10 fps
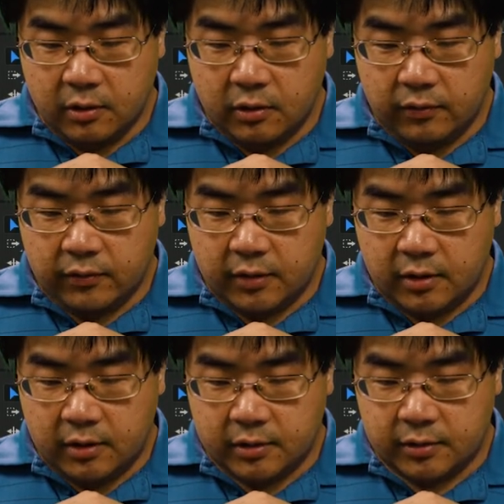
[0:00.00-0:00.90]

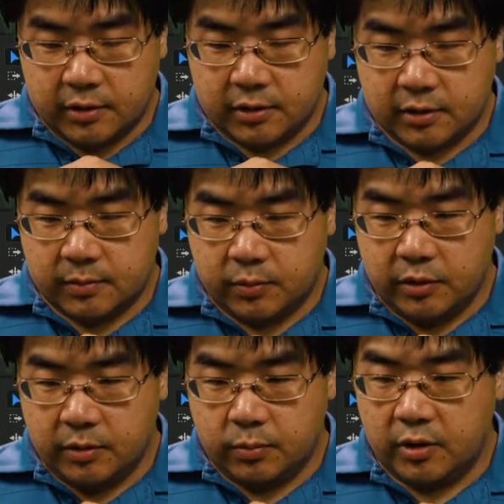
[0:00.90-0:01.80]
overall, it's
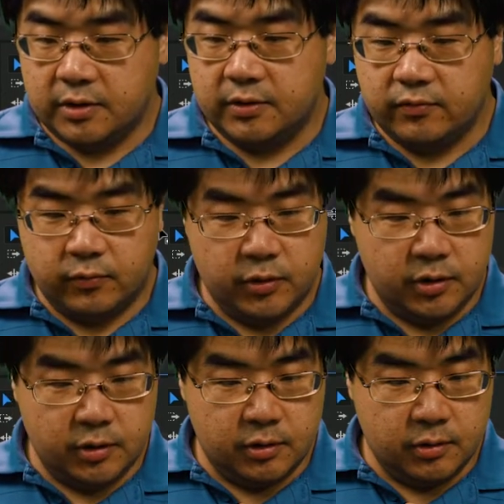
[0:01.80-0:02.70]
pretty impressive what you
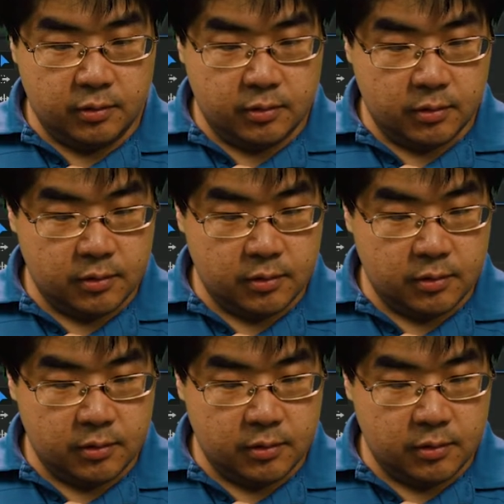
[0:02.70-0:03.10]
can do.